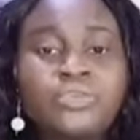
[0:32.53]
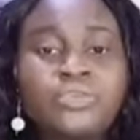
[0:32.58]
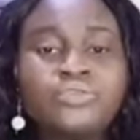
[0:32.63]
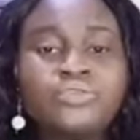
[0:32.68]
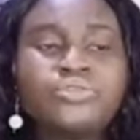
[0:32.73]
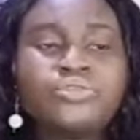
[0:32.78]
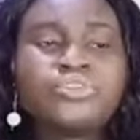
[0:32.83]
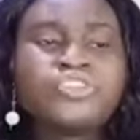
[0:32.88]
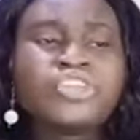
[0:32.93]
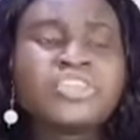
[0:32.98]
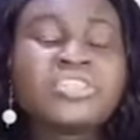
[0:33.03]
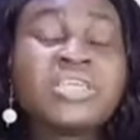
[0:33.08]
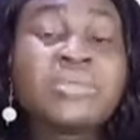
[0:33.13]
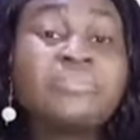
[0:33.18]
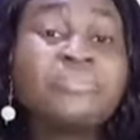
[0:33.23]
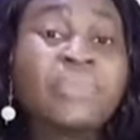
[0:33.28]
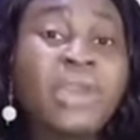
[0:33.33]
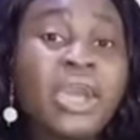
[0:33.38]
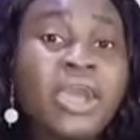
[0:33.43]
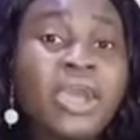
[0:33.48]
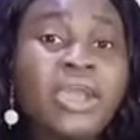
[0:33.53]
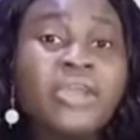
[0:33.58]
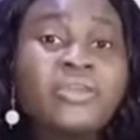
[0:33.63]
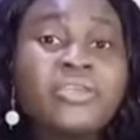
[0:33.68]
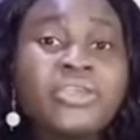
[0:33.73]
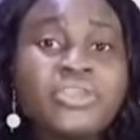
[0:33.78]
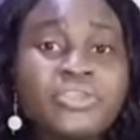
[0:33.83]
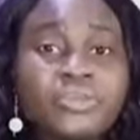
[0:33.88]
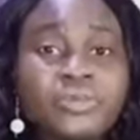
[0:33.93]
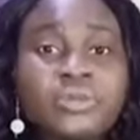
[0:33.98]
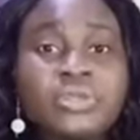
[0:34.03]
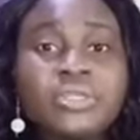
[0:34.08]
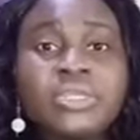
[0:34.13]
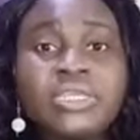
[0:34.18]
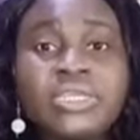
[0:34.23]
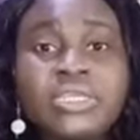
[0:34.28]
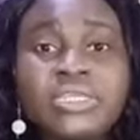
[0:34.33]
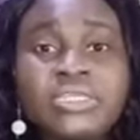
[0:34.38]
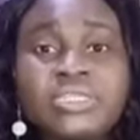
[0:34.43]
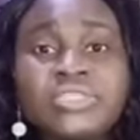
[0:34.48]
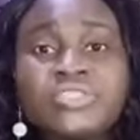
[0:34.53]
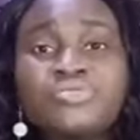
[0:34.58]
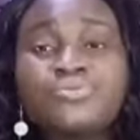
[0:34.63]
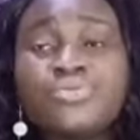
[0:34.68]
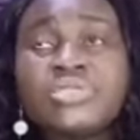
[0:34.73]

you know, just empowering young ladies